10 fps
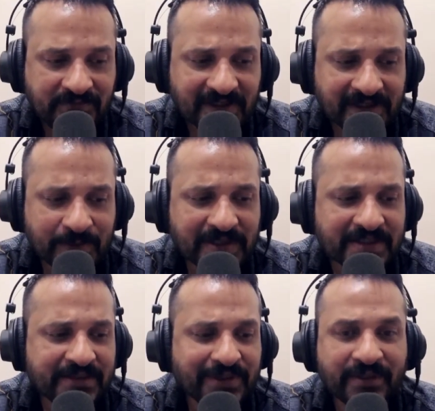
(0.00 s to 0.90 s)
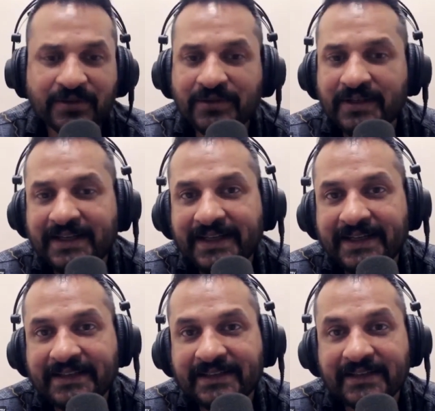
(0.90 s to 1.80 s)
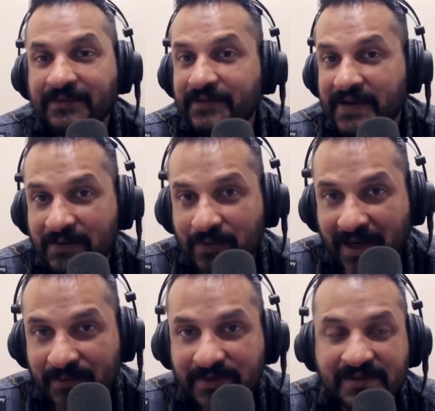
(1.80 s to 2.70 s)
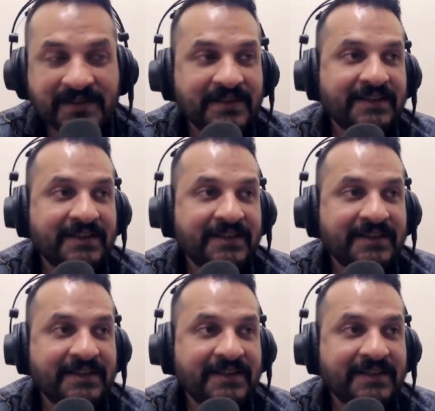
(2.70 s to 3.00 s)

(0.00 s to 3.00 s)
Especially when you're in different environments,